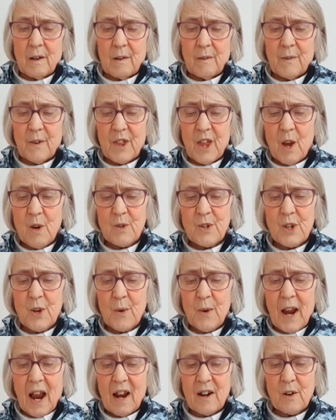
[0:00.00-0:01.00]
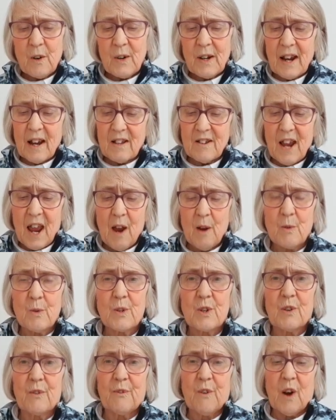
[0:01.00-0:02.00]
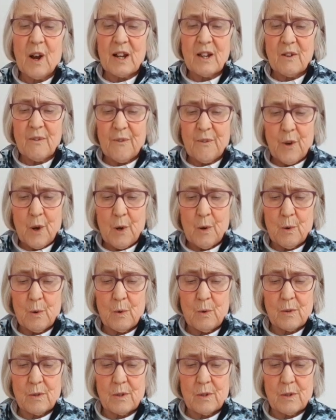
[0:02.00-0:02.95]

For those who cannot get out to find food.